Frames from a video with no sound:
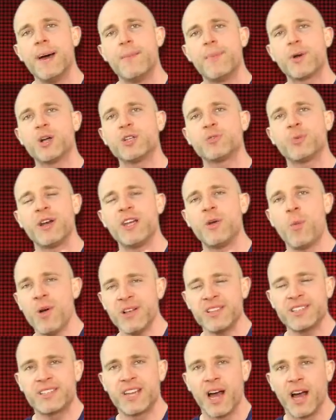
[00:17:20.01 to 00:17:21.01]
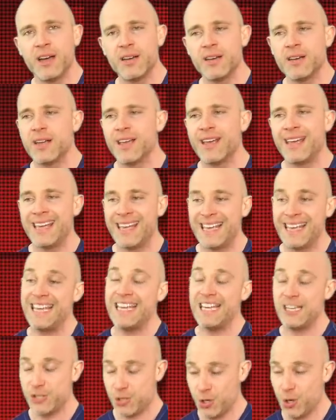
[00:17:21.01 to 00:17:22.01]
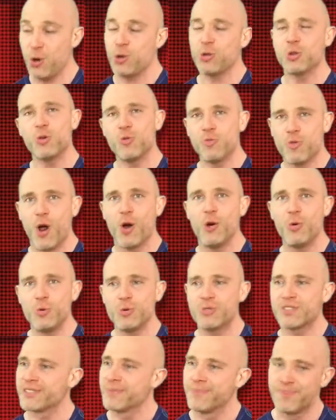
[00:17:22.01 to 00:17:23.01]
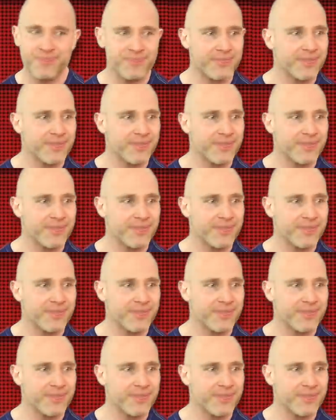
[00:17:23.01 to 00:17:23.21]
because when he was done, he took the rose